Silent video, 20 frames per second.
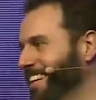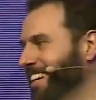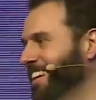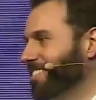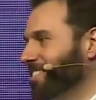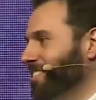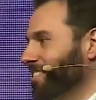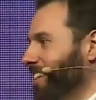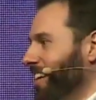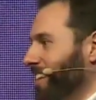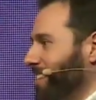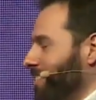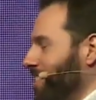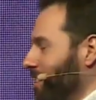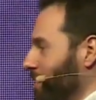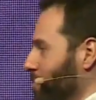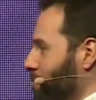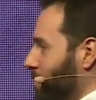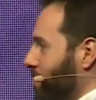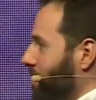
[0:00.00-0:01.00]
if you'd like
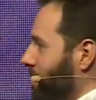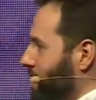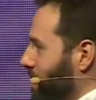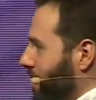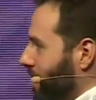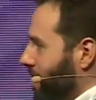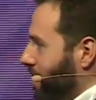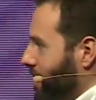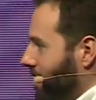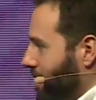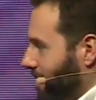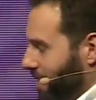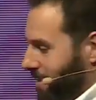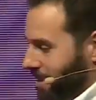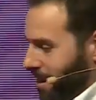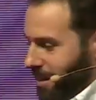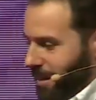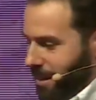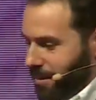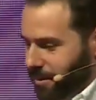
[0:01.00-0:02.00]
some, you can, uh, you can get
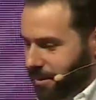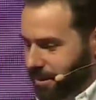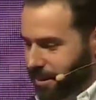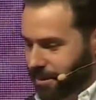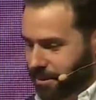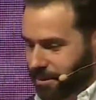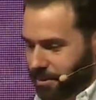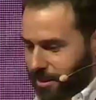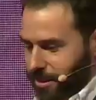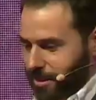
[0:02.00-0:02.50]
that and have, get an early